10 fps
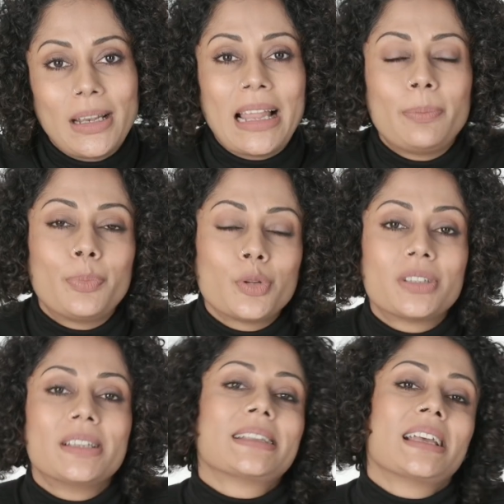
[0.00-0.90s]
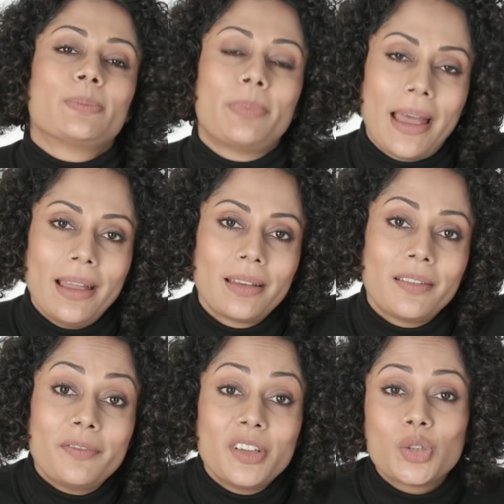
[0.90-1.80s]
will help push these eyes back
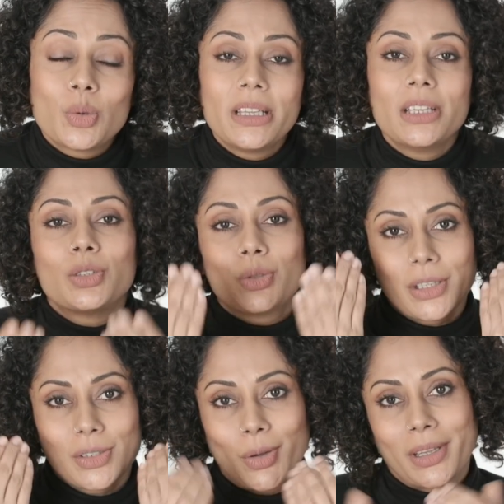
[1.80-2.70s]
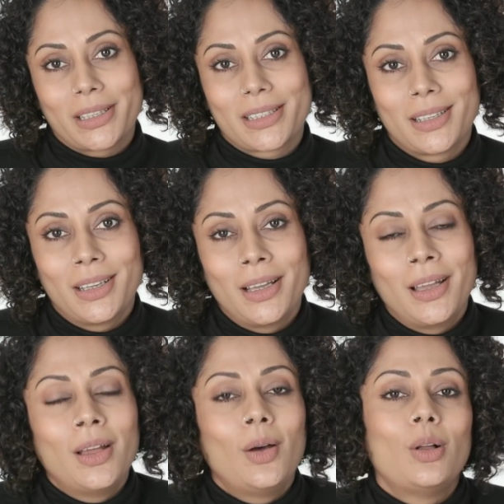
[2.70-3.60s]
visually into their sockets.
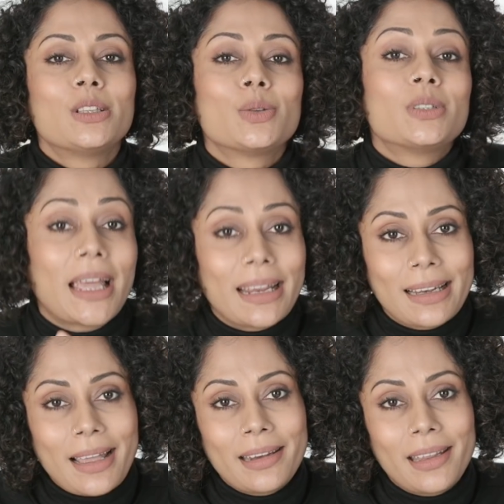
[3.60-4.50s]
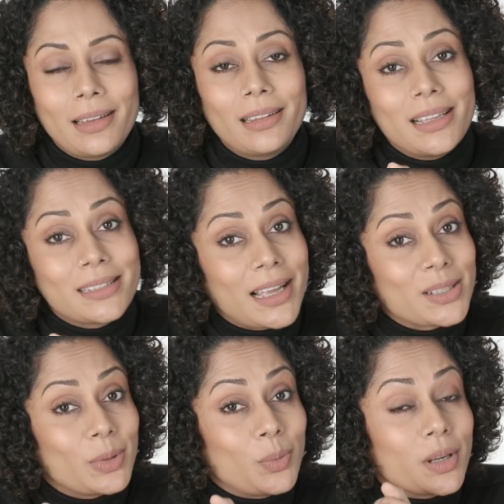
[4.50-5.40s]
Also, tight lining these
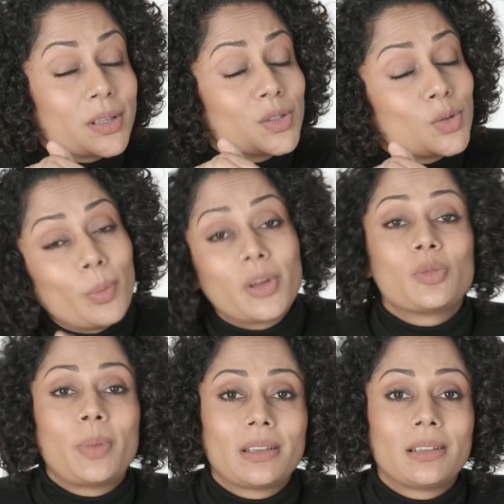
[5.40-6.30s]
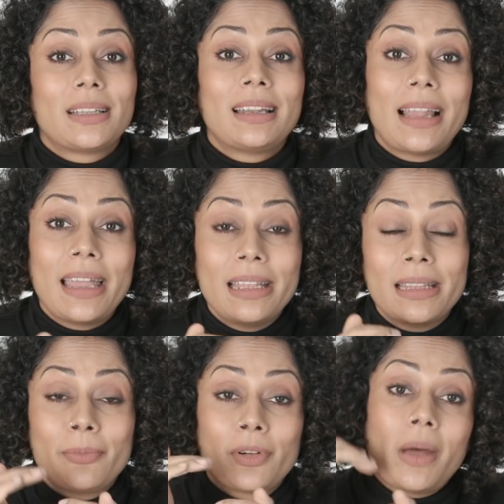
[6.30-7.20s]
eyes will work so much better than lining
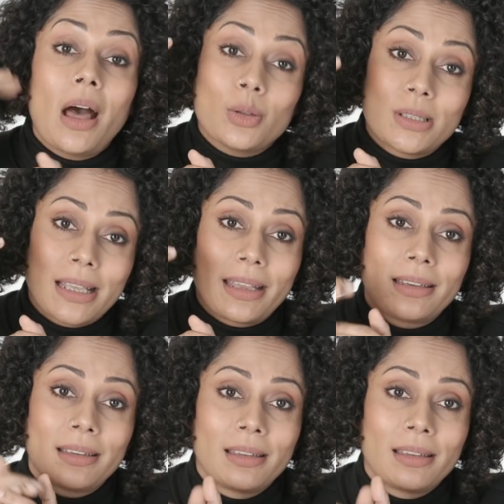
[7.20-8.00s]
them from outside.